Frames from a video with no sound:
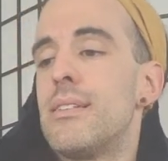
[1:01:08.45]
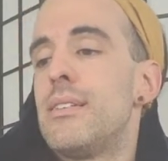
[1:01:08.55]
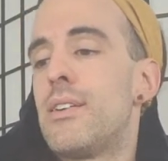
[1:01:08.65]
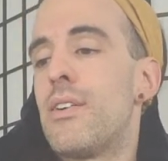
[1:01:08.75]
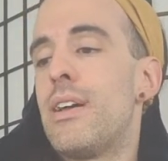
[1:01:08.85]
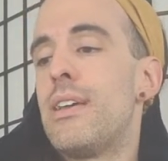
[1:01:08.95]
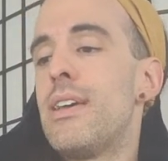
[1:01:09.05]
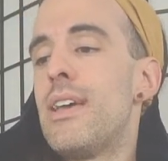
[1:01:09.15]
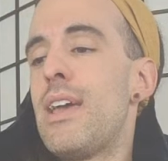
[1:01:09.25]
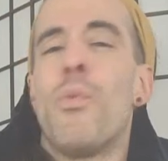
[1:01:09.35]
All right?
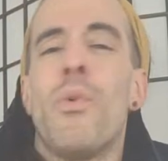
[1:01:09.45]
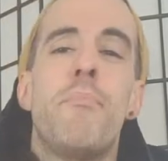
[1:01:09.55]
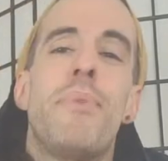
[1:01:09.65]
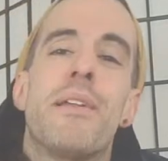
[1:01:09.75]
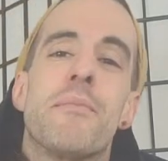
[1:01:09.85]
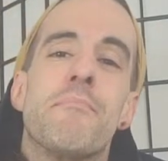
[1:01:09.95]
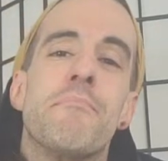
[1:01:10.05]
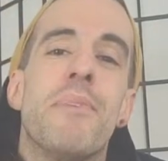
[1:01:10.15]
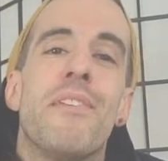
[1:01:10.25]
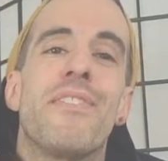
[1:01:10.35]
And what better
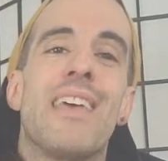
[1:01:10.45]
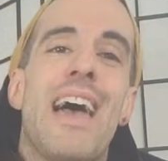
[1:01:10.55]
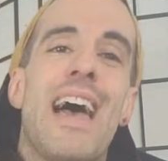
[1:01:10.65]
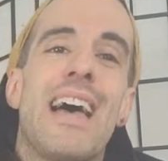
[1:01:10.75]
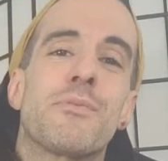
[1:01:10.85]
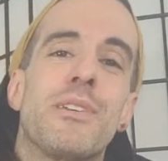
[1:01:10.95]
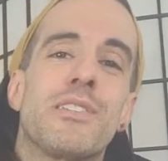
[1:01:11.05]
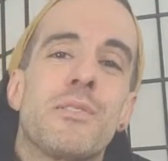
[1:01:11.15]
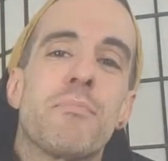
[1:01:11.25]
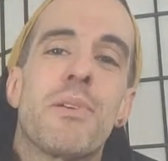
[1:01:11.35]
month to ask when
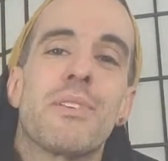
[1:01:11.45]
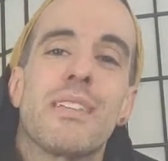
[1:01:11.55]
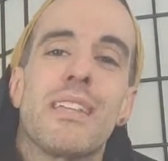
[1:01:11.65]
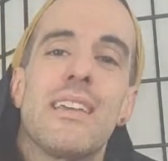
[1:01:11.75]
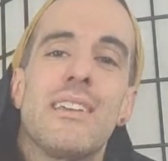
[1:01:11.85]
it's your birthday?